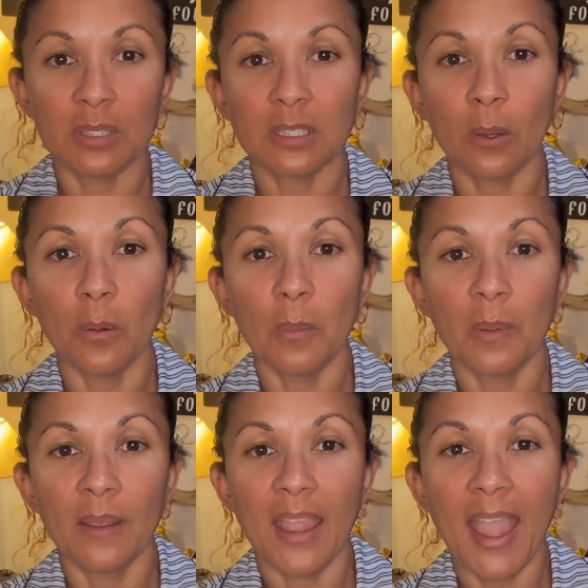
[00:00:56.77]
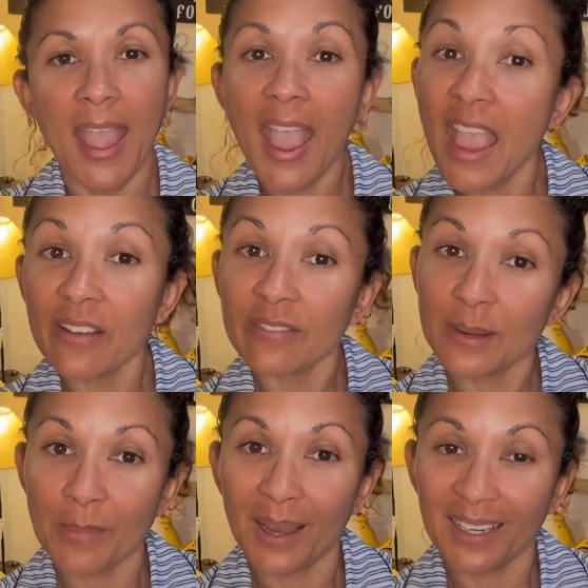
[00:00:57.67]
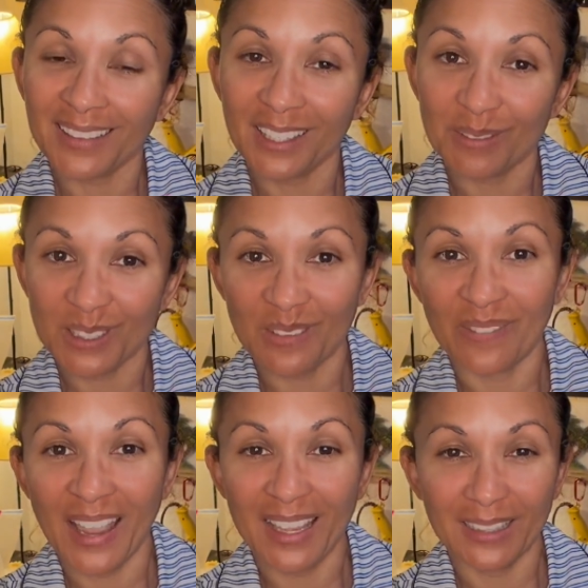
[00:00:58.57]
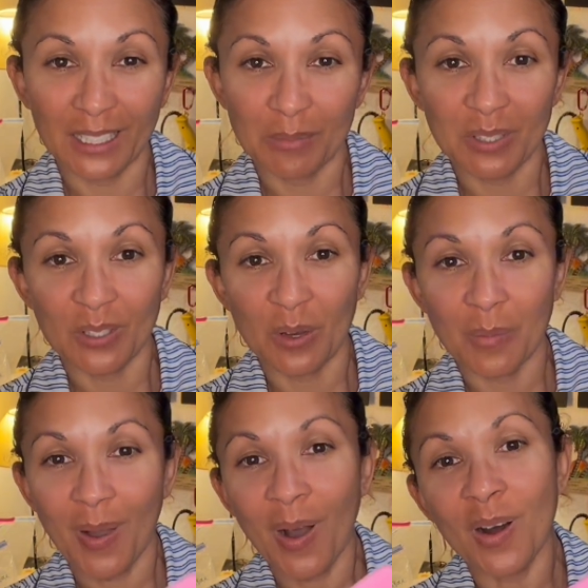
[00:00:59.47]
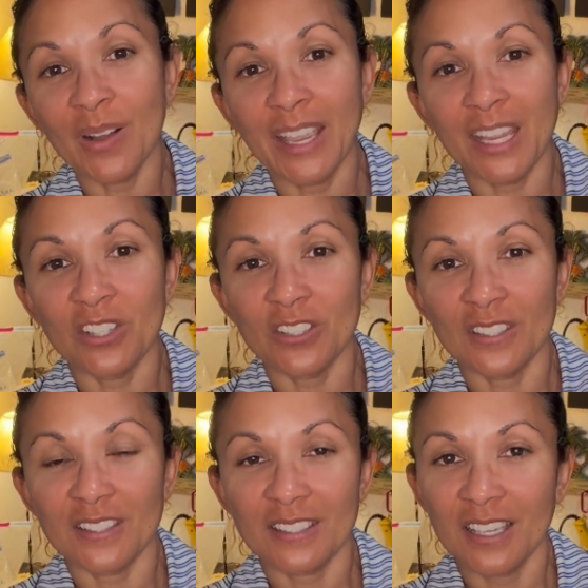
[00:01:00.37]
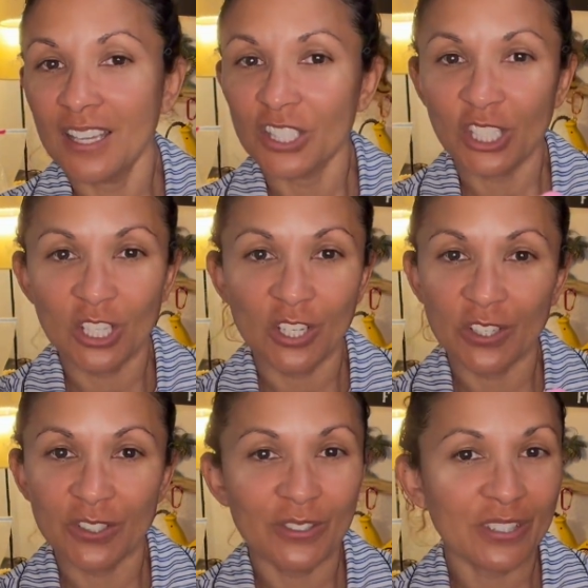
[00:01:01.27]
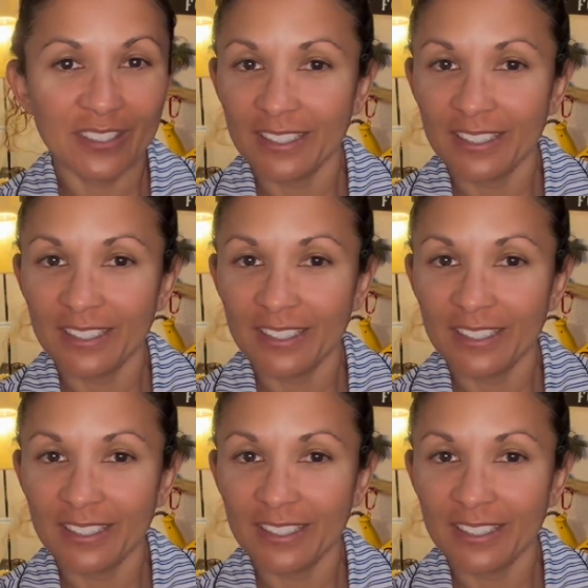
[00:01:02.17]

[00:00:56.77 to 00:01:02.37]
soap. Everybody loves the Fight Club soap. All ages, genders,